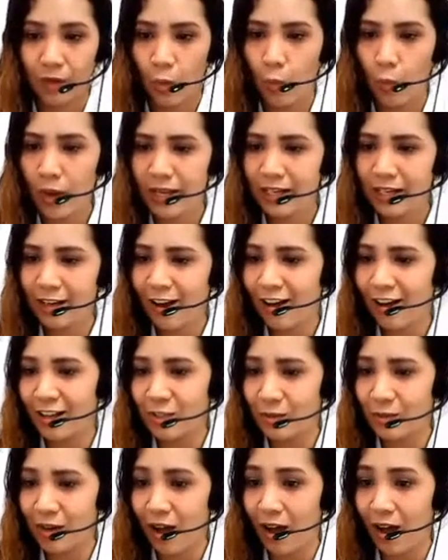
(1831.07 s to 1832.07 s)
Why not?
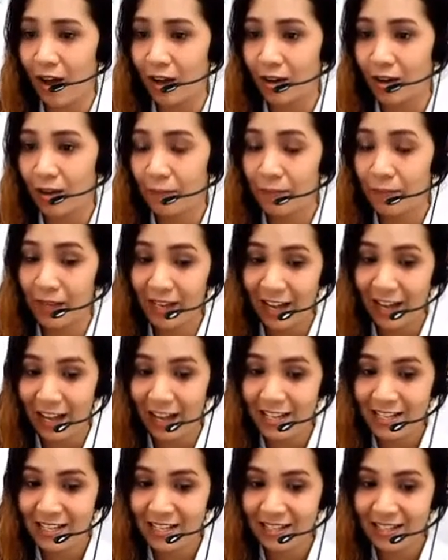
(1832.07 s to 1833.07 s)
Why not? Because it